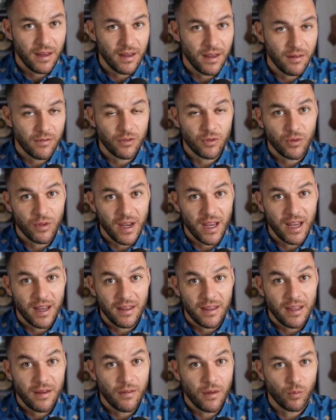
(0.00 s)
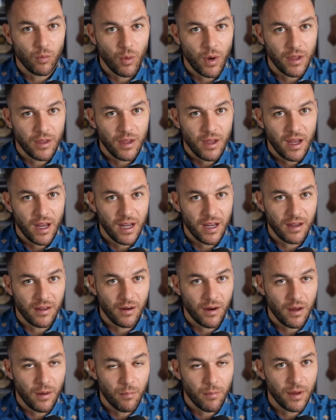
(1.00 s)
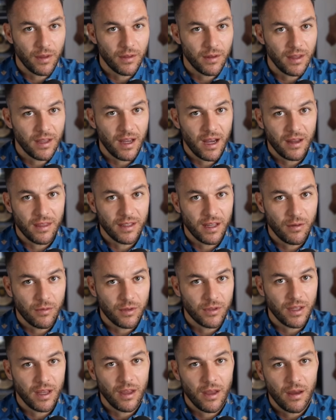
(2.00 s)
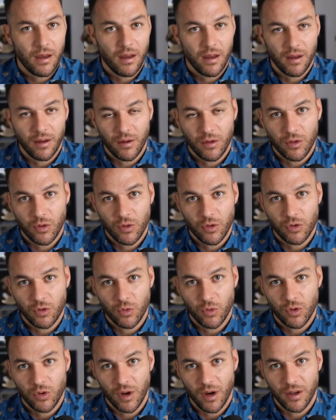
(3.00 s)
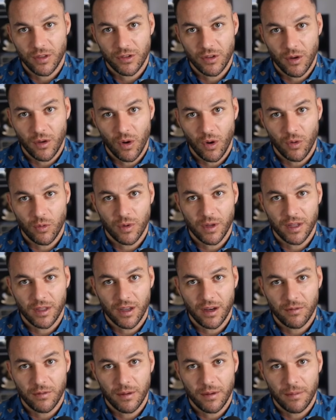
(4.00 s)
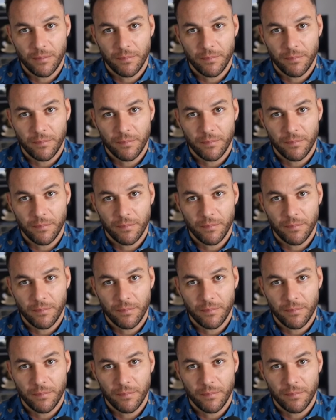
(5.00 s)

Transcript: If you land even one client on a monthly content retainer, your tool costs are already covered.